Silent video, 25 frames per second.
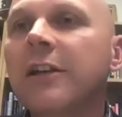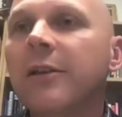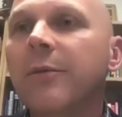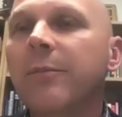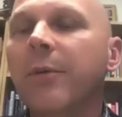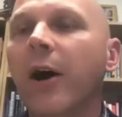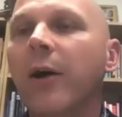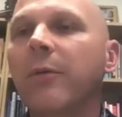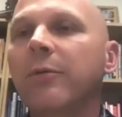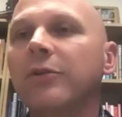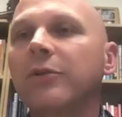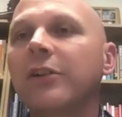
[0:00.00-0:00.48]

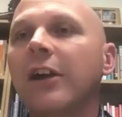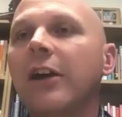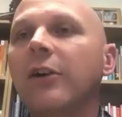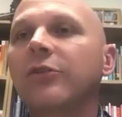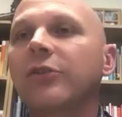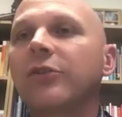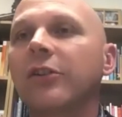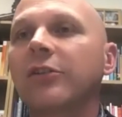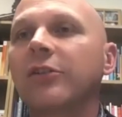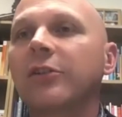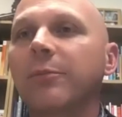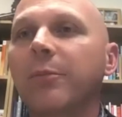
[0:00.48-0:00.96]
The Bible
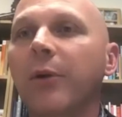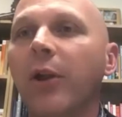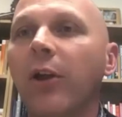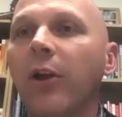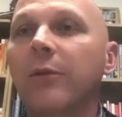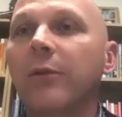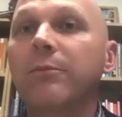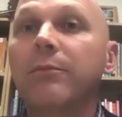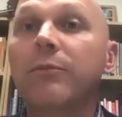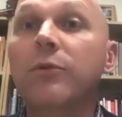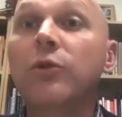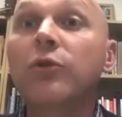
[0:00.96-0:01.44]
tells us to
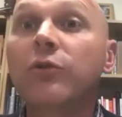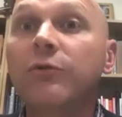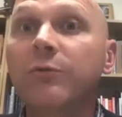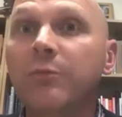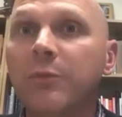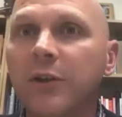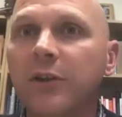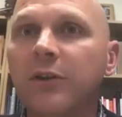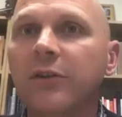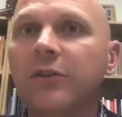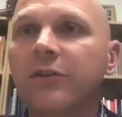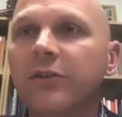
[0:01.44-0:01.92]
plant
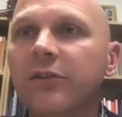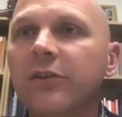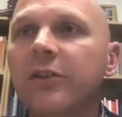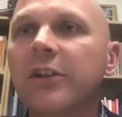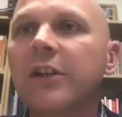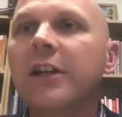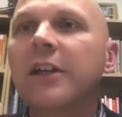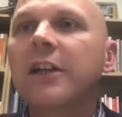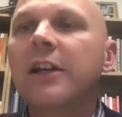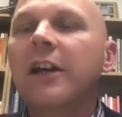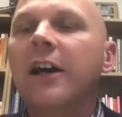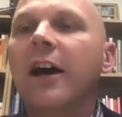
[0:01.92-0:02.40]
movements,